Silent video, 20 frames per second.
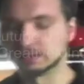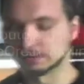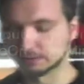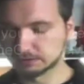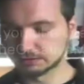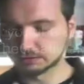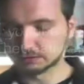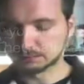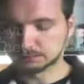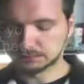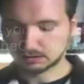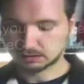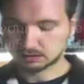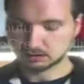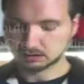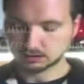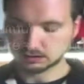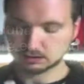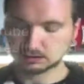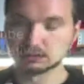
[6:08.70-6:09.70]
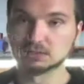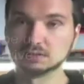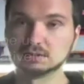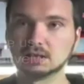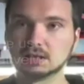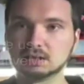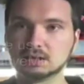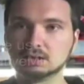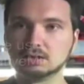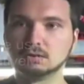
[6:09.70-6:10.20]
to do is to
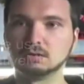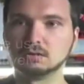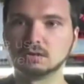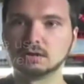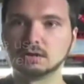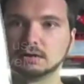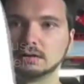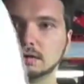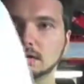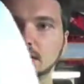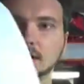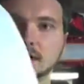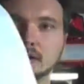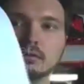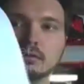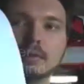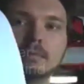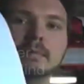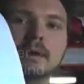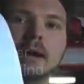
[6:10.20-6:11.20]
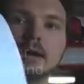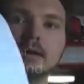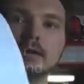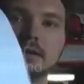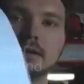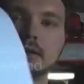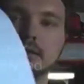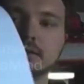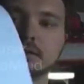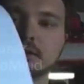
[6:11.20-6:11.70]
take your grip pattern here,